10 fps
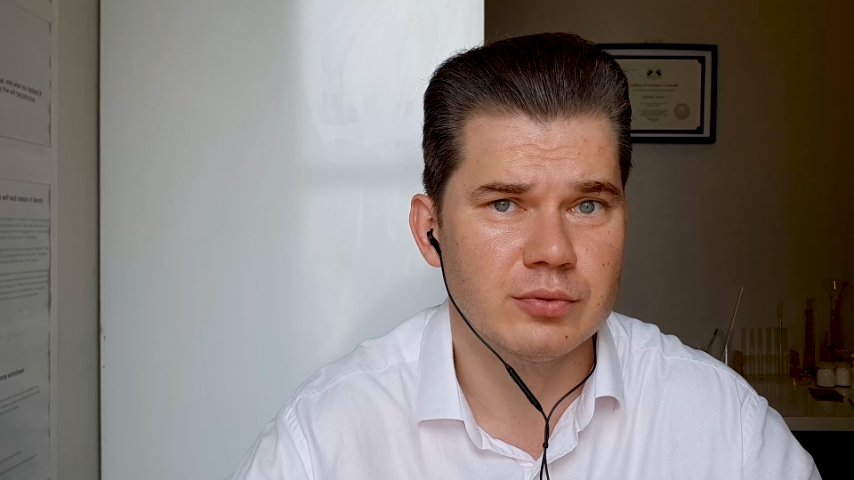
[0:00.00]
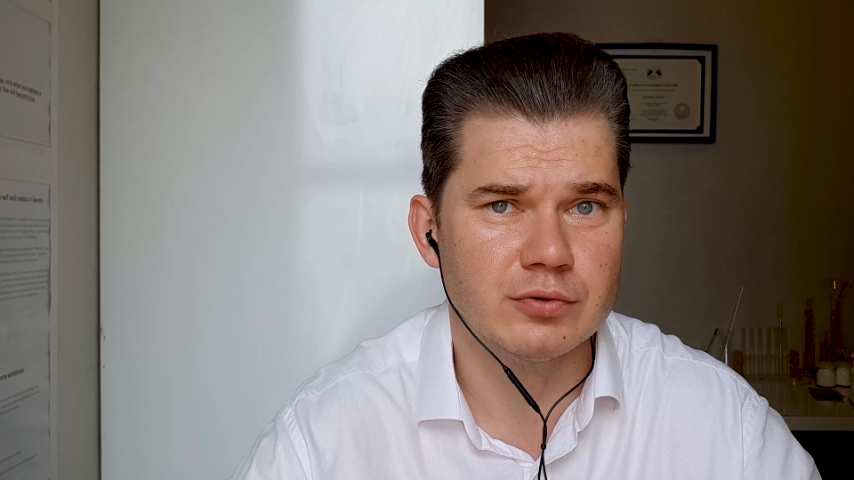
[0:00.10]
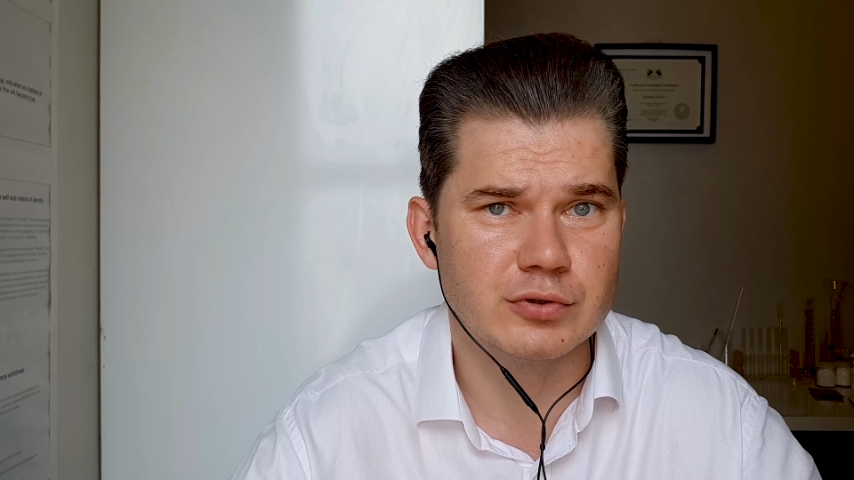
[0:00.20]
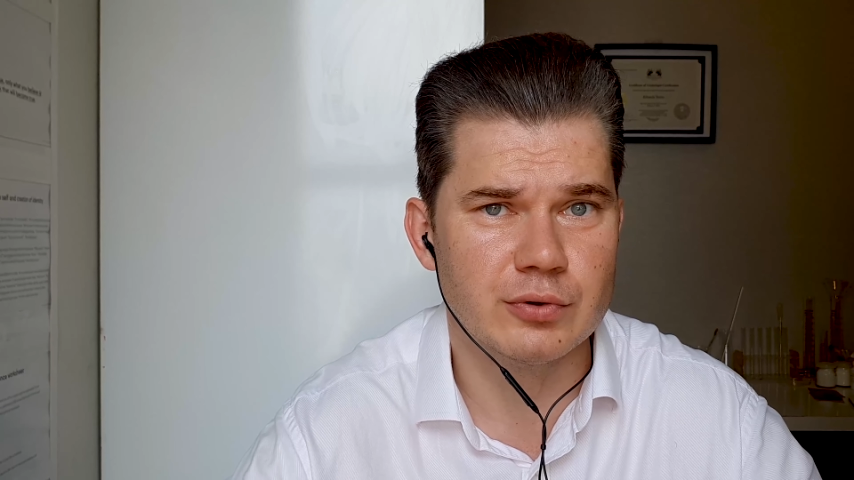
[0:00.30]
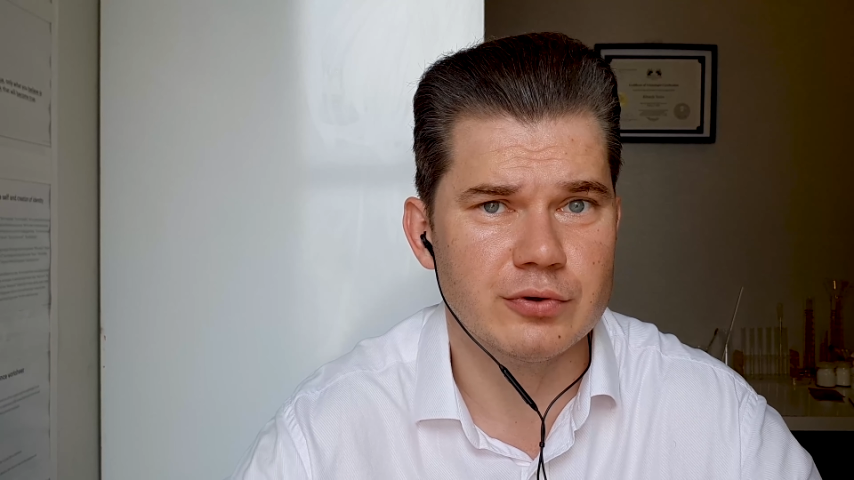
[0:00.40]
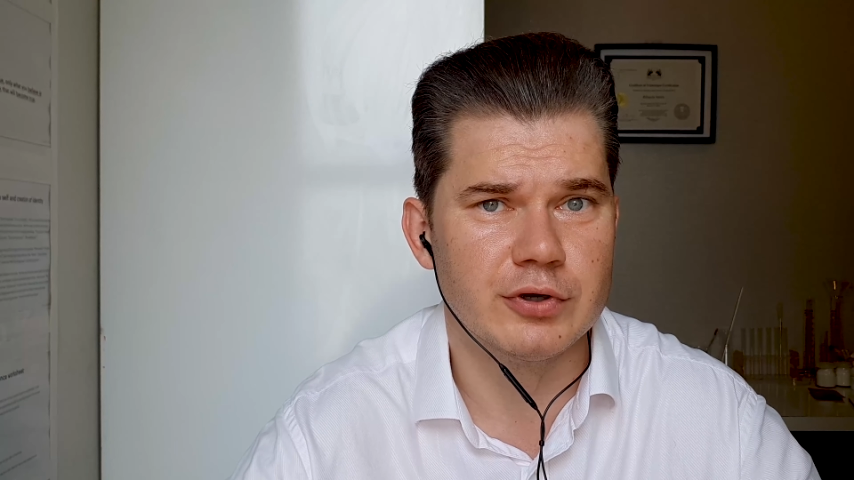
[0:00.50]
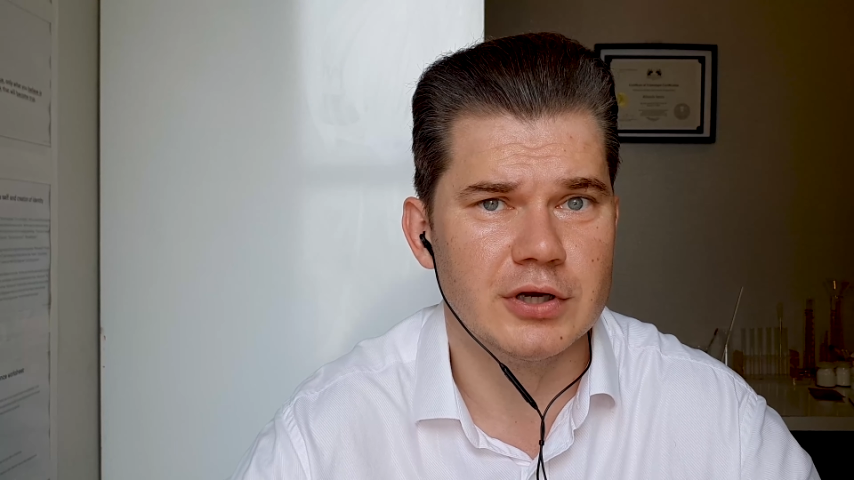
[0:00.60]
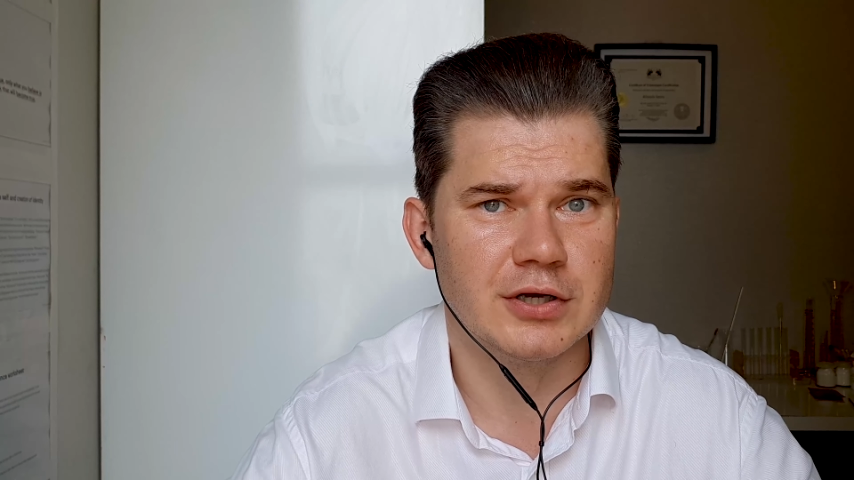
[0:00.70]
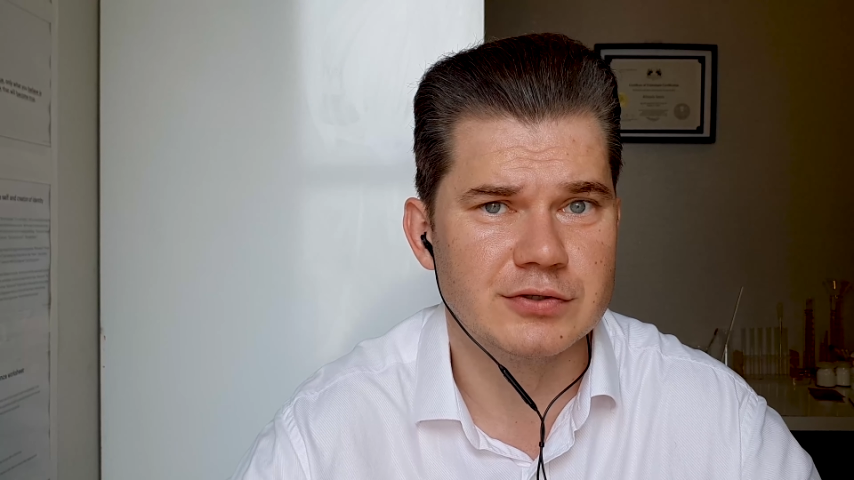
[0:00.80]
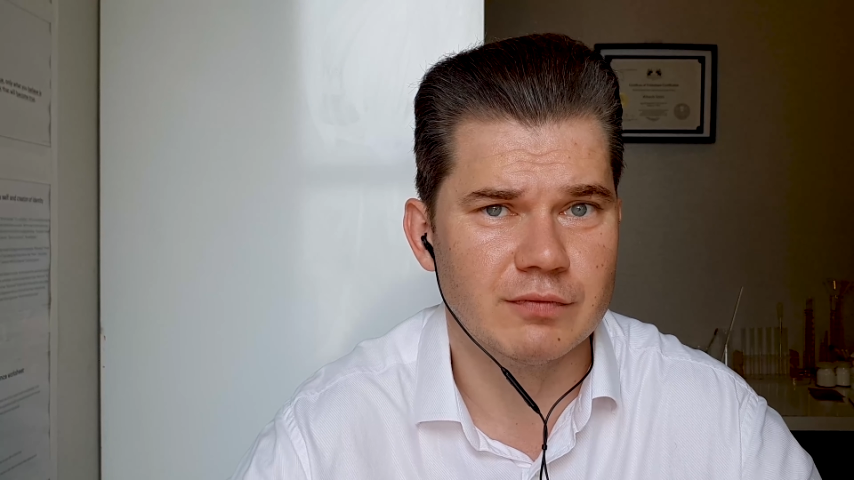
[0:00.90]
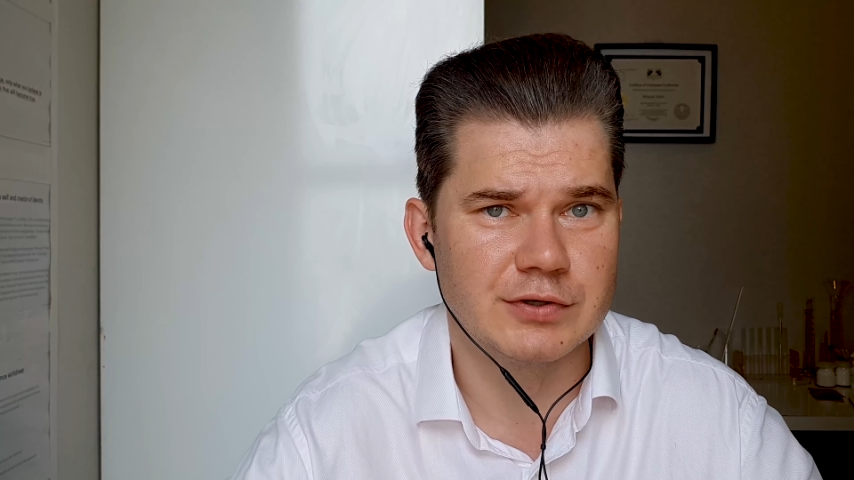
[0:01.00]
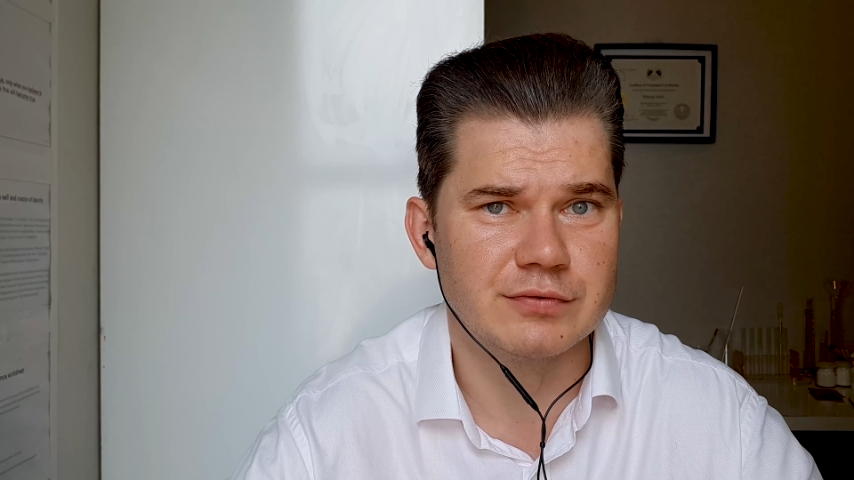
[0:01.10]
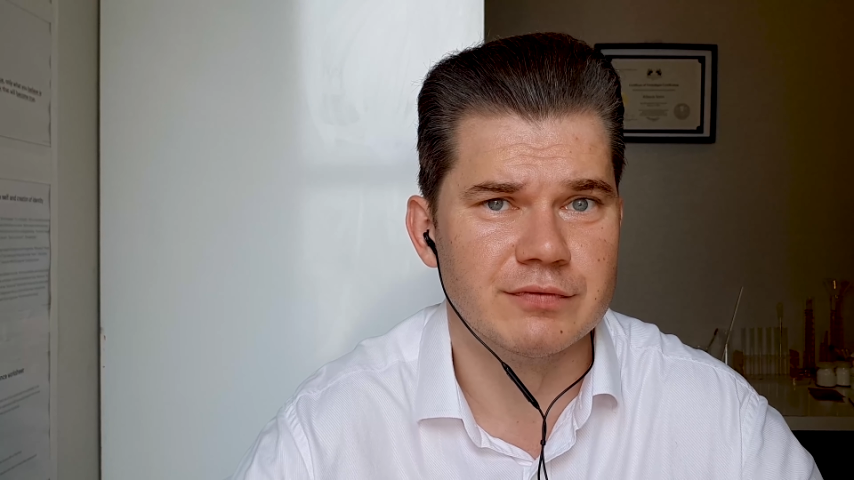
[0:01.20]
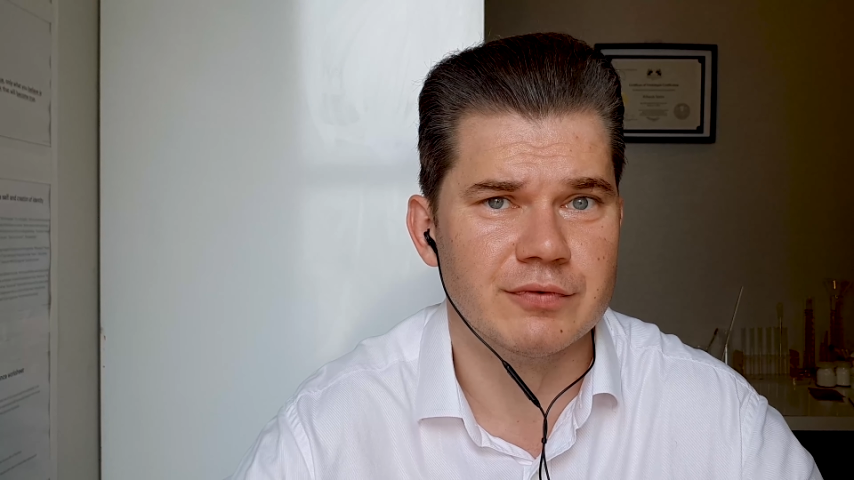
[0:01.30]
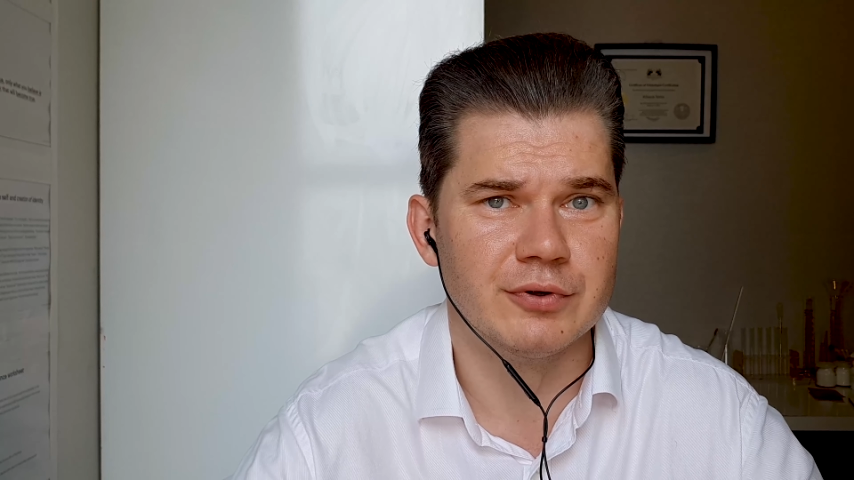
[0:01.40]
to solve your hair loss once
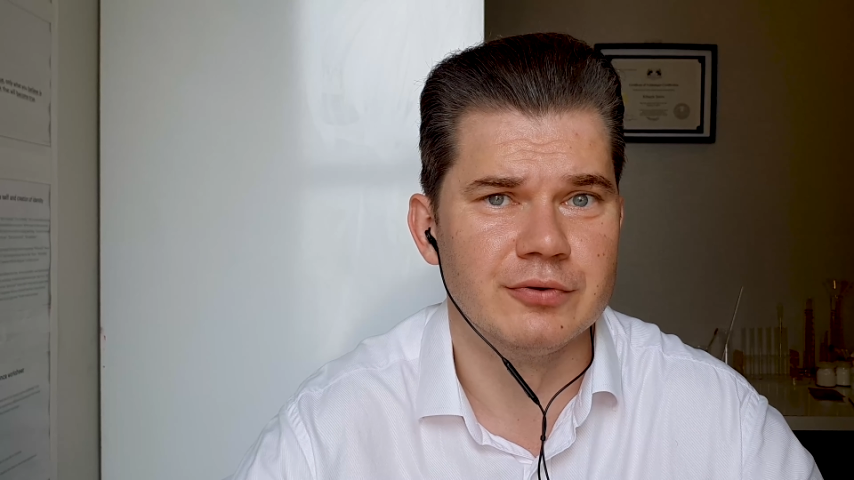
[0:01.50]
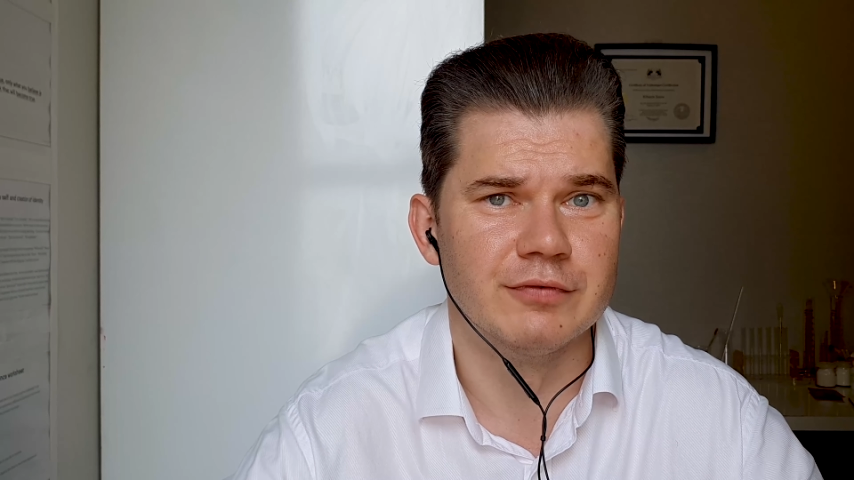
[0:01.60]
and for all